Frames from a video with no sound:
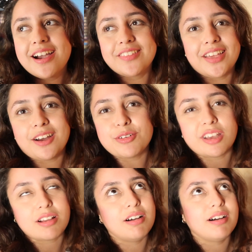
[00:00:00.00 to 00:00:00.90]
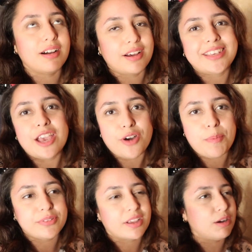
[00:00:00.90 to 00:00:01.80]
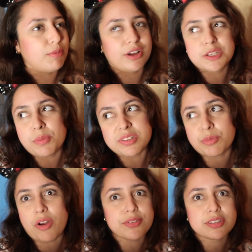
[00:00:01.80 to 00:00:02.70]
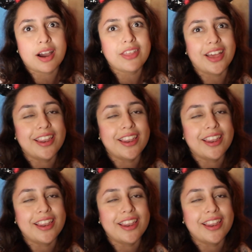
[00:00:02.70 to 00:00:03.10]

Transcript: And then I was like, oh, I gave up. I was like, oh my god, it's probably somewhere outside